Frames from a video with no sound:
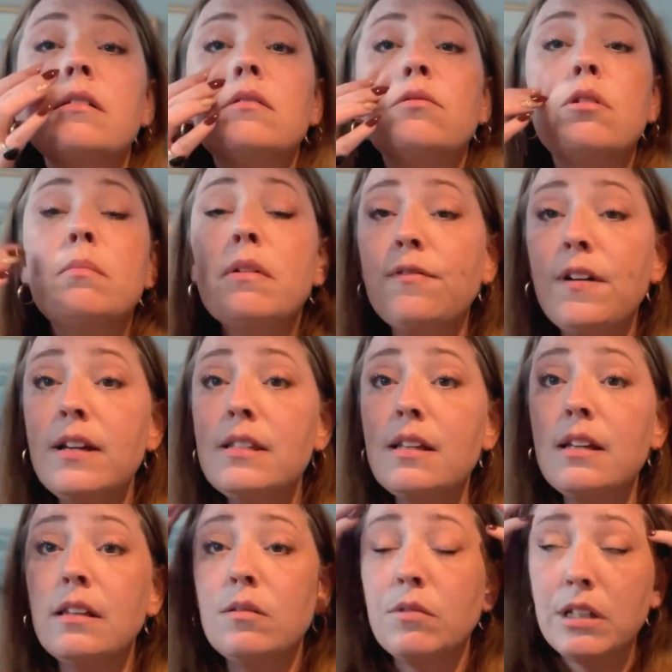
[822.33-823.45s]
warm and fuzzy
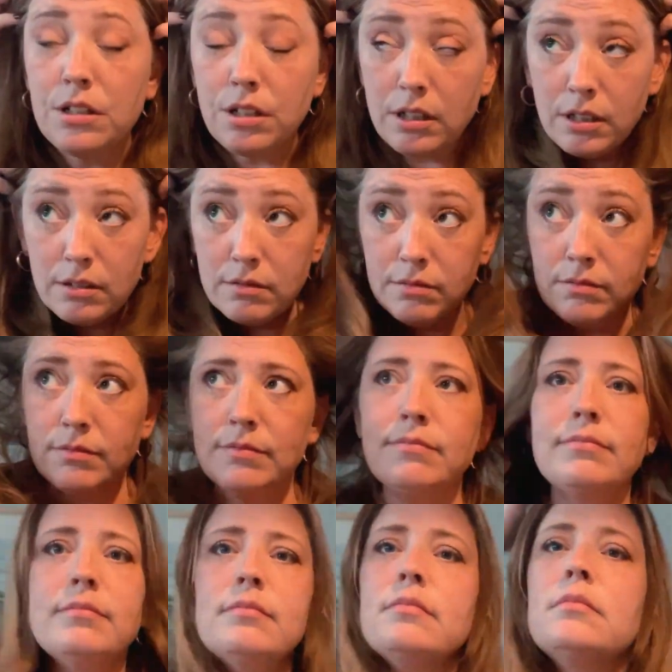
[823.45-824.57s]
in the winter,
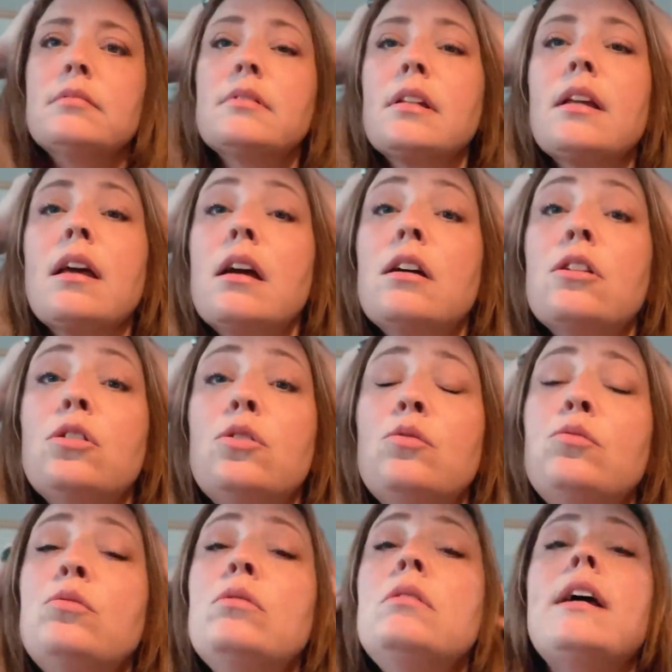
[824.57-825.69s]

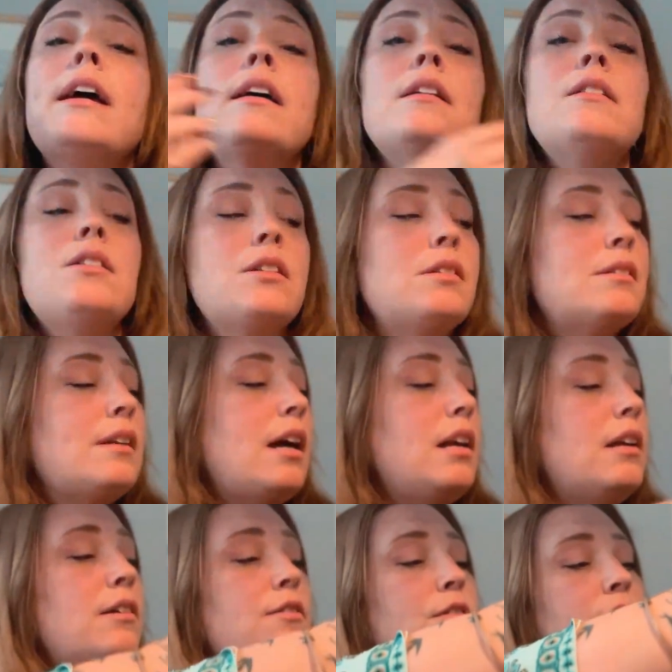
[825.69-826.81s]
cool and just kind
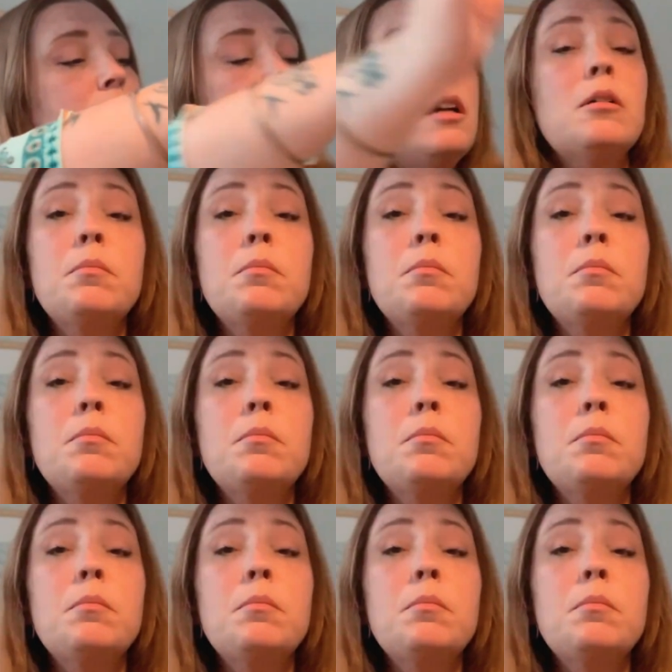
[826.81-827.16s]
of